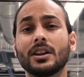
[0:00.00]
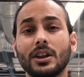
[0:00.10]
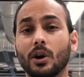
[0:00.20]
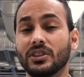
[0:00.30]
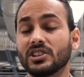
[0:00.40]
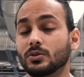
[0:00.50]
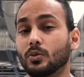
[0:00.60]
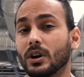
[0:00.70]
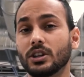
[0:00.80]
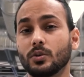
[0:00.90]
No, this is
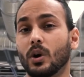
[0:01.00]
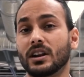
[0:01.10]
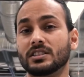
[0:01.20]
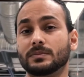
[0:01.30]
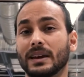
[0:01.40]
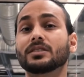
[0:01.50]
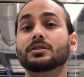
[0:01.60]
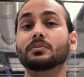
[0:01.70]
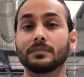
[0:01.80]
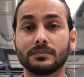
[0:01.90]
where you want to
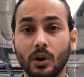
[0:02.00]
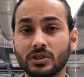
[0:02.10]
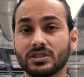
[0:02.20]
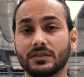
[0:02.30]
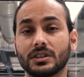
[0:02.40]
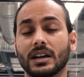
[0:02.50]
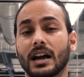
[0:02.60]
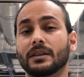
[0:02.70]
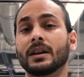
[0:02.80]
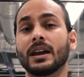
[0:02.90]
spend most of your
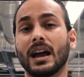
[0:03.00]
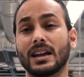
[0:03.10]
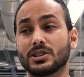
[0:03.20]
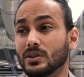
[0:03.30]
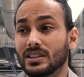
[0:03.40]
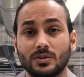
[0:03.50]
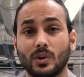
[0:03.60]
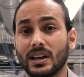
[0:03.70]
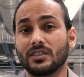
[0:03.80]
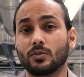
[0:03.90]
time and do it. This is
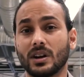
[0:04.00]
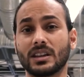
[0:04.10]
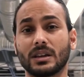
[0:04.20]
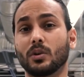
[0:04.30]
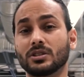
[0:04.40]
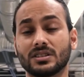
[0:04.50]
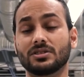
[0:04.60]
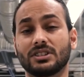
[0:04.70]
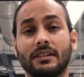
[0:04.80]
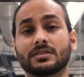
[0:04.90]
what is working. Most of
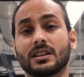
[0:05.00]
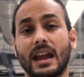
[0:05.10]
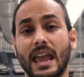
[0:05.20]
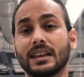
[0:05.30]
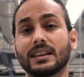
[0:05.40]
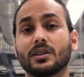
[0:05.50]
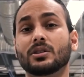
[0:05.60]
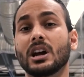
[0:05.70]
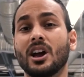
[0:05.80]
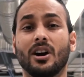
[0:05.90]
the drivers are hanging
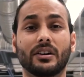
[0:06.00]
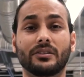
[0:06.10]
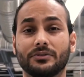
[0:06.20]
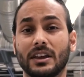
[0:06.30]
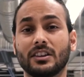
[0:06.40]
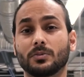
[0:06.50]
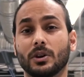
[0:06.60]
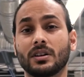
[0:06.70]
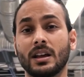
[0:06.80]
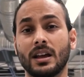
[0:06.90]
out on
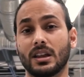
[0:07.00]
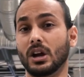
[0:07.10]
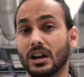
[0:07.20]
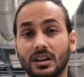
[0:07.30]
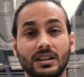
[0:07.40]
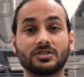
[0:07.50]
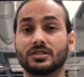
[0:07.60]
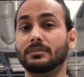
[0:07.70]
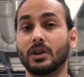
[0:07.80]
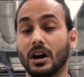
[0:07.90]
Facebook, not on
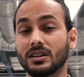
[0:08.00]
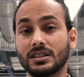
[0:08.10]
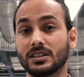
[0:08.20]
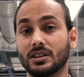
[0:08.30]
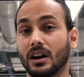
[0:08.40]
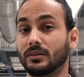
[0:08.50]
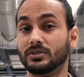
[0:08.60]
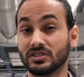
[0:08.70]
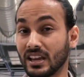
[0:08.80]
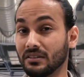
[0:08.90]
Instagram, not on TikTok. I'm
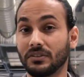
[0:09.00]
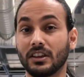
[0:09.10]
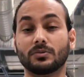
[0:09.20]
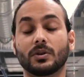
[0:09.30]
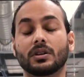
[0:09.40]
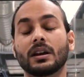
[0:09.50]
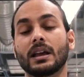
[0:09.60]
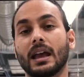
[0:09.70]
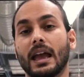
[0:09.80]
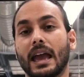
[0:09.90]
just saying Facebook,
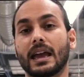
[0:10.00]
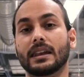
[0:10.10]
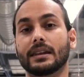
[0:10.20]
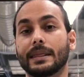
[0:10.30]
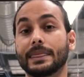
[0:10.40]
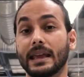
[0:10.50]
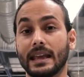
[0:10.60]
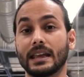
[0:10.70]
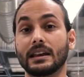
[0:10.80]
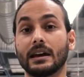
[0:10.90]
and they
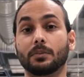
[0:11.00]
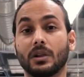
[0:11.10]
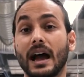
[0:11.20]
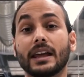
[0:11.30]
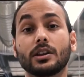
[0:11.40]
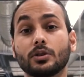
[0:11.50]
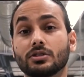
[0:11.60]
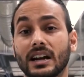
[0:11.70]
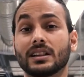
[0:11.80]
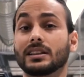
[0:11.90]
can apply to you
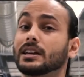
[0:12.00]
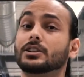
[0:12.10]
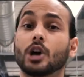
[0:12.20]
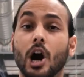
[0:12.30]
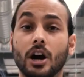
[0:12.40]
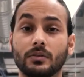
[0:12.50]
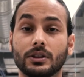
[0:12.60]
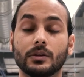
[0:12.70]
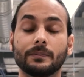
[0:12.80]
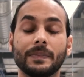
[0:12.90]
directly. They can talk
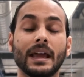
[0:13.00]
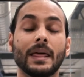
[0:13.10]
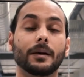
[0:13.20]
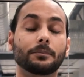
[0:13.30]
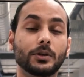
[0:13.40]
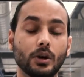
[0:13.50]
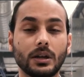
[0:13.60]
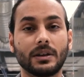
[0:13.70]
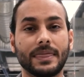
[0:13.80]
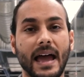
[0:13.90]
with you. The
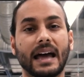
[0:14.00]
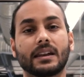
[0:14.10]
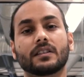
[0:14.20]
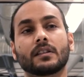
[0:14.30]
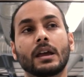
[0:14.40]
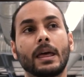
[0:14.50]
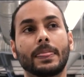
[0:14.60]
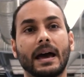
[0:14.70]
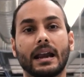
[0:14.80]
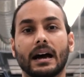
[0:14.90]
beauty with that is
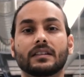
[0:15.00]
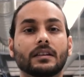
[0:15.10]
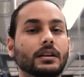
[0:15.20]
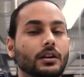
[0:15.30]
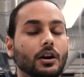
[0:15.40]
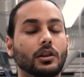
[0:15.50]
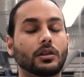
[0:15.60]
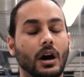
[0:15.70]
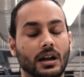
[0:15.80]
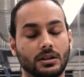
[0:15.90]
that I hear a
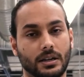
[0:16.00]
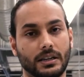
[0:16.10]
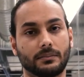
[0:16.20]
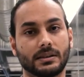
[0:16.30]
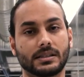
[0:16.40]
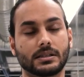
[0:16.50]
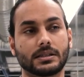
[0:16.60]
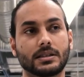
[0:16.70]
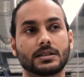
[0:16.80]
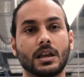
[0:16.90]
lot of trucking
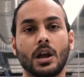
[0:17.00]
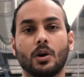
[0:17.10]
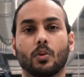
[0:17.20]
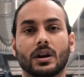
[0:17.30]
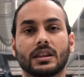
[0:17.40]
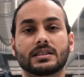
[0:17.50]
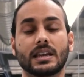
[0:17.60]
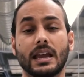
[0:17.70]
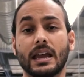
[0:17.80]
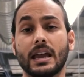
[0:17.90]
businesses where they
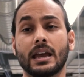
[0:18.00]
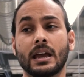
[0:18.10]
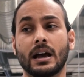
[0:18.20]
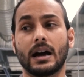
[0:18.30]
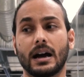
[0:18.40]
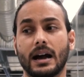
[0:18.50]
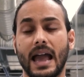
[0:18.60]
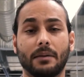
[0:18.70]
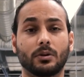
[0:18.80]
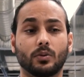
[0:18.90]
say, "Hey,
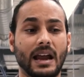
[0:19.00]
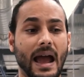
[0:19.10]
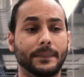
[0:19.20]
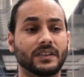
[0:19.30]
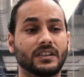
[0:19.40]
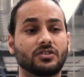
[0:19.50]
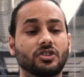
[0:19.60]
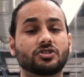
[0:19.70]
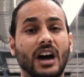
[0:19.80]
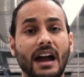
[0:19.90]
Amrit, what happens is
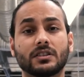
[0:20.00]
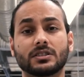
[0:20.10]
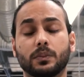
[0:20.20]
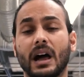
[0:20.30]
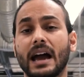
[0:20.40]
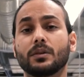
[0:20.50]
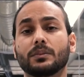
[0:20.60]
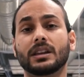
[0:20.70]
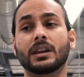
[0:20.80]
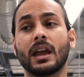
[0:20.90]
these drivers apply to
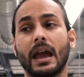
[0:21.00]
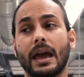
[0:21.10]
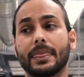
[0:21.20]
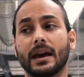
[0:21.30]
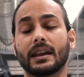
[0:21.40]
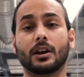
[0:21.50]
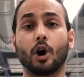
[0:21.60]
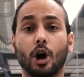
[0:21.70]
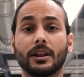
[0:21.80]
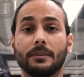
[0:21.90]
me and then I
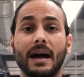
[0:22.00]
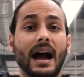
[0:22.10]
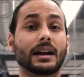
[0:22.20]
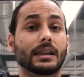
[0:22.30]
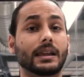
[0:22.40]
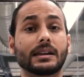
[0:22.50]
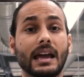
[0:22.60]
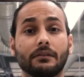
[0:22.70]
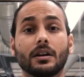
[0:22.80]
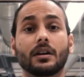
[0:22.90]
call them back and then
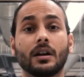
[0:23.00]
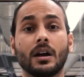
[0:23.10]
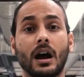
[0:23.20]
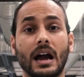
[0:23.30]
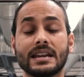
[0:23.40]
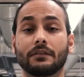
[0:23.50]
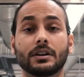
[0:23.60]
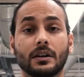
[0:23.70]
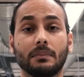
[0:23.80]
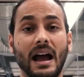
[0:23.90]
I never
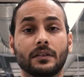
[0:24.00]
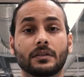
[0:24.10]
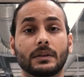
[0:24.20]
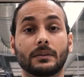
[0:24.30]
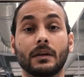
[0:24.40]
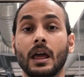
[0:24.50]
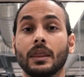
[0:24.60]
hear back from them."